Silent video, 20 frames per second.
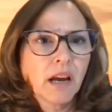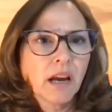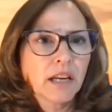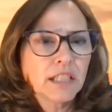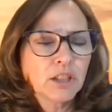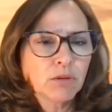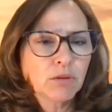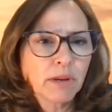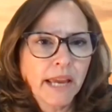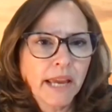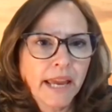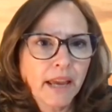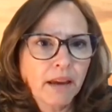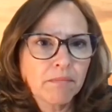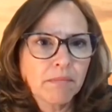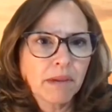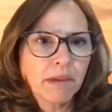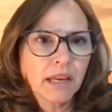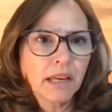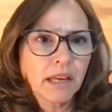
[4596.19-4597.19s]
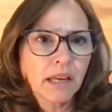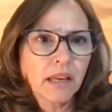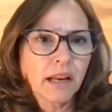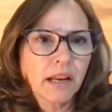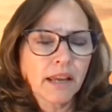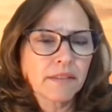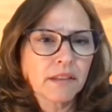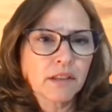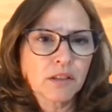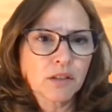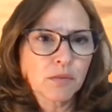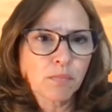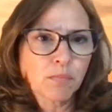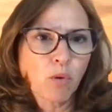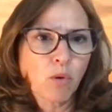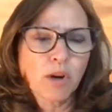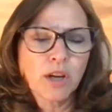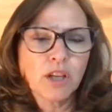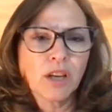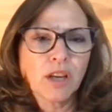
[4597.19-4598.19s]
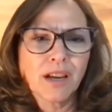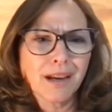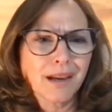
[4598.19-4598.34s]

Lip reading: you can't make it at this point